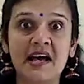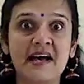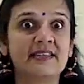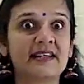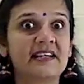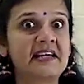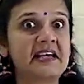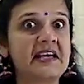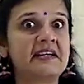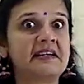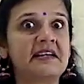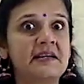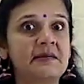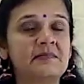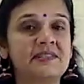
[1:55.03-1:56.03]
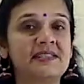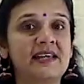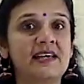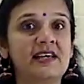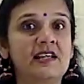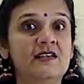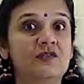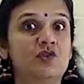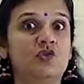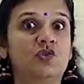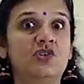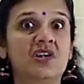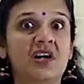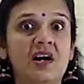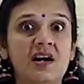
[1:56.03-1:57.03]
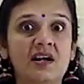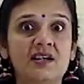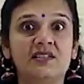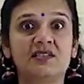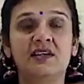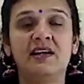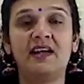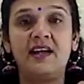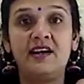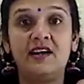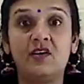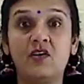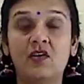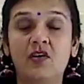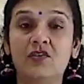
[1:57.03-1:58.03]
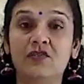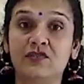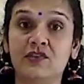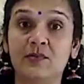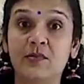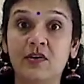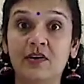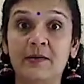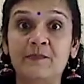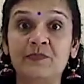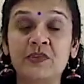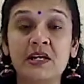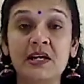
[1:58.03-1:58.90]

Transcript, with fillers: and the king himself should cut the head of the boy